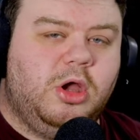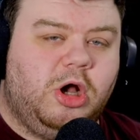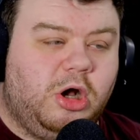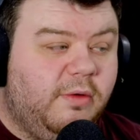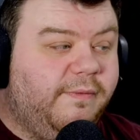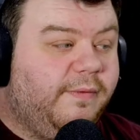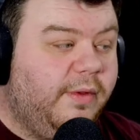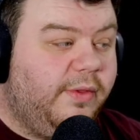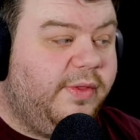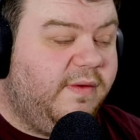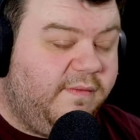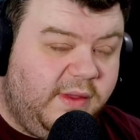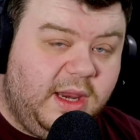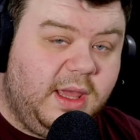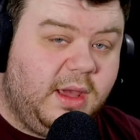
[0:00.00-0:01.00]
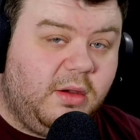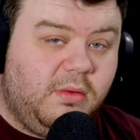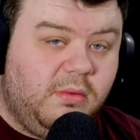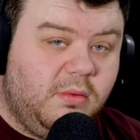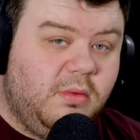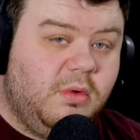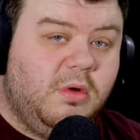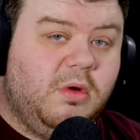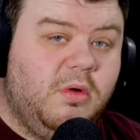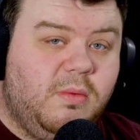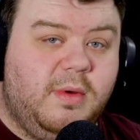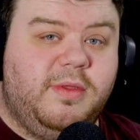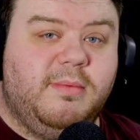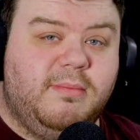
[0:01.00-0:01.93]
of the video with